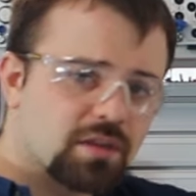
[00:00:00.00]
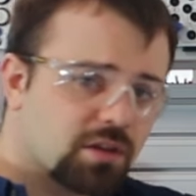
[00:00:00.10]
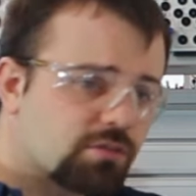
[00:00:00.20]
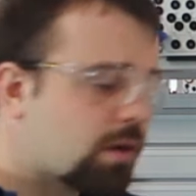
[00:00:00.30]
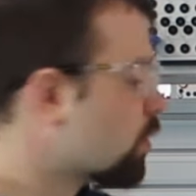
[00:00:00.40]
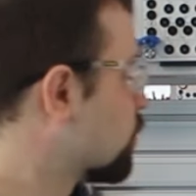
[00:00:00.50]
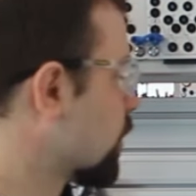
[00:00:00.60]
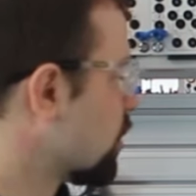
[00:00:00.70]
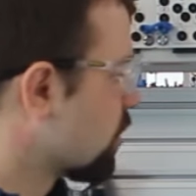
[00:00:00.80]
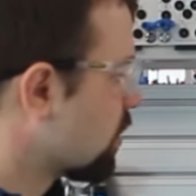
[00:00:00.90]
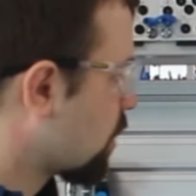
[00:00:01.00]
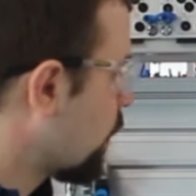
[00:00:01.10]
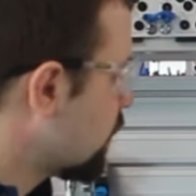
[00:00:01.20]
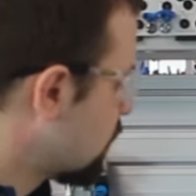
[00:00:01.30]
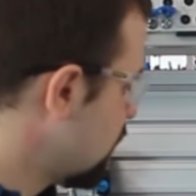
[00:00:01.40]
this roller switch, that is
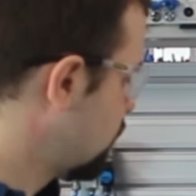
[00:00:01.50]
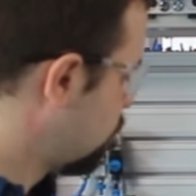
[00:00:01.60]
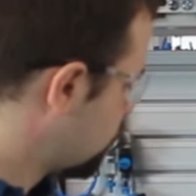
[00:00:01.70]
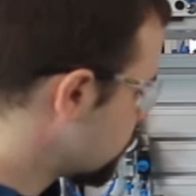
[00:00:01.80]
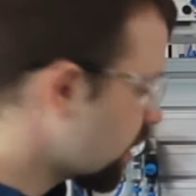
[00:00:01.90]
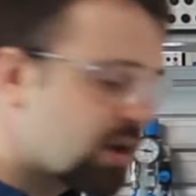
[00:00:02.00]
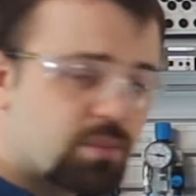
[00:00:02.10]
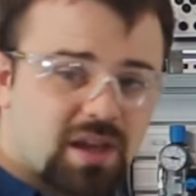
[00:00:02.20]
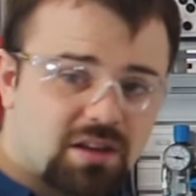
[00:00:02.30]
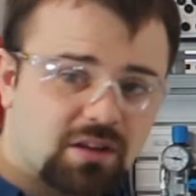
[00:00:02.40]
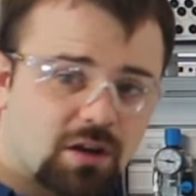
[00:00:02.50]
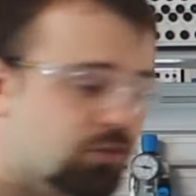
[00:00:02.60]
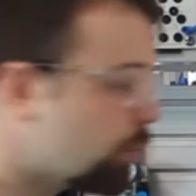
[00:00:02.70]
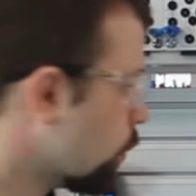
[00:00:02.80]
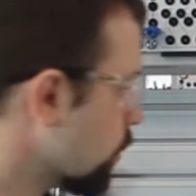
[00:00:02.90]
going to need to trigger B to go
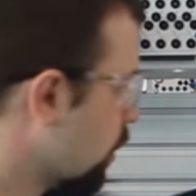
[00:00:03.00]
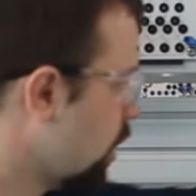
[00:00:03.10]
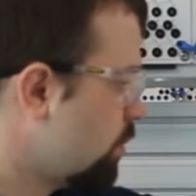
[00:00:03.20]
forward,